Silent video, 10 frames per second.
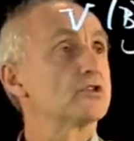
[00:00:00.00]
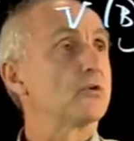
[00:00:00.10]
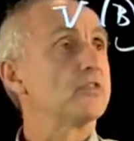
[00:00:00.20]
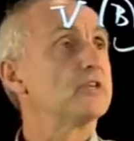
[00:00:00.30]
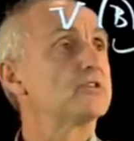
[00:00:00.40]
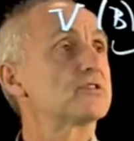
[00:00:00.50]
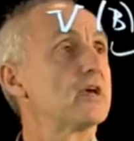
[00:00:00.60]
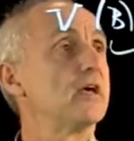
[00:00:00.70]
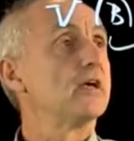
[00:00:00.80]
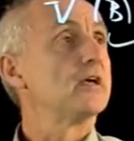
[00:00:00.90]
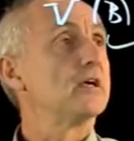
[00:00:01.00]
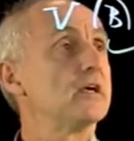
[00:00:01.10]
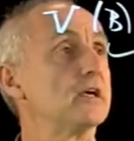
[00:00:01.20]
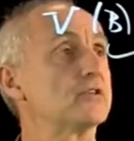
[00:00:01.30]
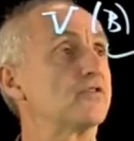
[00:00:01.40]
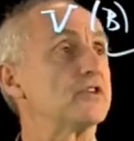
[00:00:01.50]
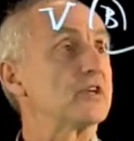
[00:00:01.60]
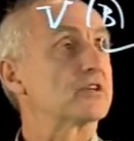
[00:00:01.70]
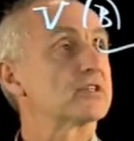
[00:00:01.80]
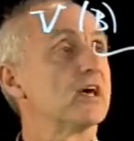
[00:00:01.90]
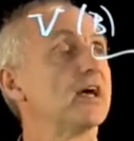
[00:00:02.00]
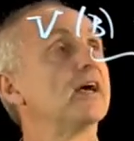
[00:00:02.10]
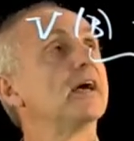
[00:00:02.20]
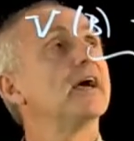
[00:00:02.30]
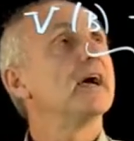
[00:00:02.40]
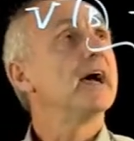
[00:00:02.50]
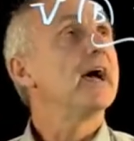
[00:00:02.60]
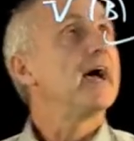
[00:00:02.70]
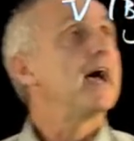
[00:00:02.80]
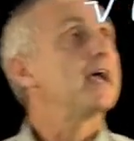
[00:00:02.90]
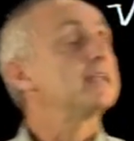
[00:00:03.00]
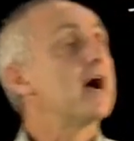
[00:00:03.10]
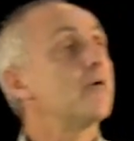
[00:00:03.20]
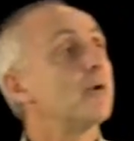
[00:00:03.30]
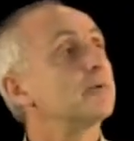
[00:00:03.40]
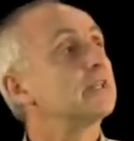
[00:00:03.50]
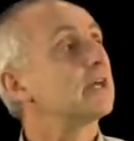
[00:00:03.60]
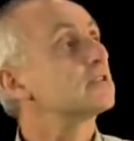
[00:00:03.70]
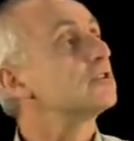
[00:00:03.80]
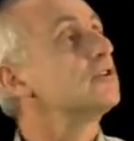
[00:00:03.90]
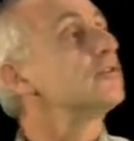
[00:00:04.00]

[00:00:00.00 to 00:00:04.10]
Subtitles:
So this is physics. And now what we'd like to